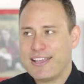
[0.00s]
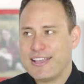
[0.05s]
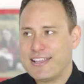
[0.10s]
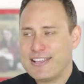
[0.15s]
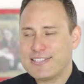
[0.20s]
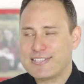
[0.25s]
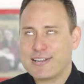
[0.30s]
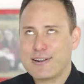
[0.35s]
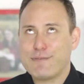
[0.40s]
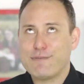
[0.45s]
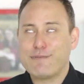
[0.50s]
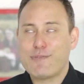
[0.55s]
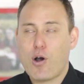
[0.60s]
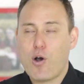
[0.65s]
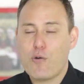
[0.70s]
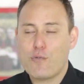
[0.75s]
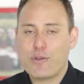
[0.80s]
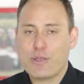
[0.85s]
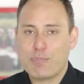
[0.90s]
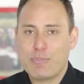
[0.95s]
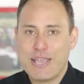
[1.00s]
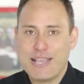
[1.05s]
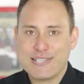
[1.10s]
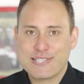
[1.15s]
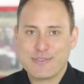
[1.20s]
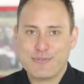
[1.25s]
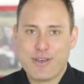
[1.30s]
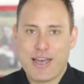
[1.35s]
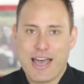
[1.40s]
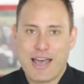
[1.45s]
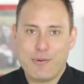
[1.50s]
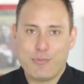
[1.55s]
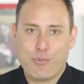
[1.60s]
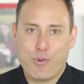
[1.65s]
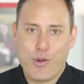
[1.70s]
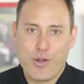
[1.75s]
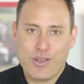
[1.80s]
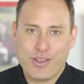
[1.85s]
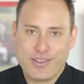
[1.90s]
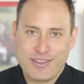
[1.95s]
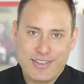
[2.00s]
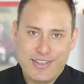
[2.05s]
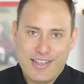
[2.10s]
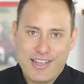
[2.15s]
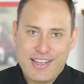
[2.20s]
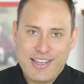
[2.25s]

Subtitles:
is an evolving piece of artwork.